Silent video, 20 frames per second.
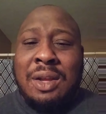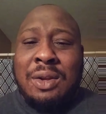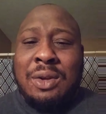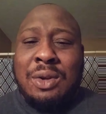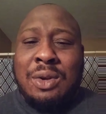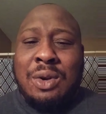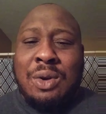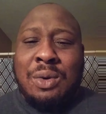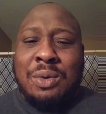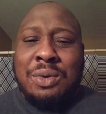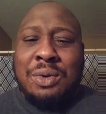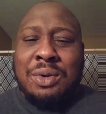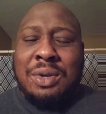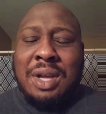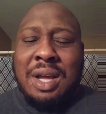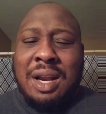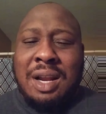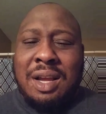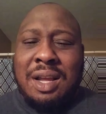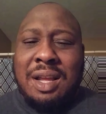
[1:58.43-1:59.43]
You know, you
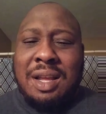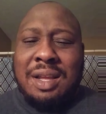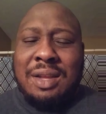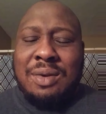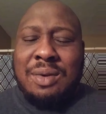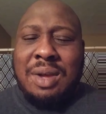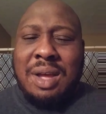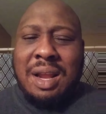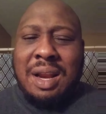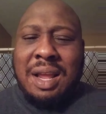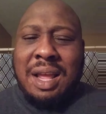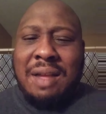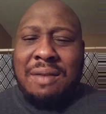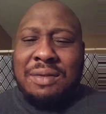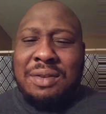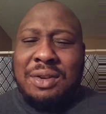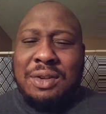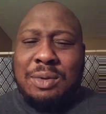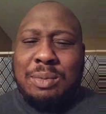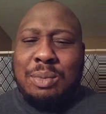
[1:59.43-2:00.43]
kind of
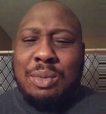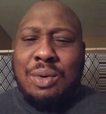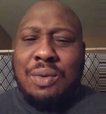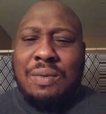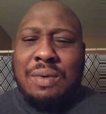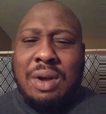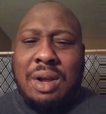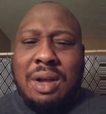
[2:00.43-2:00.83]
have to just move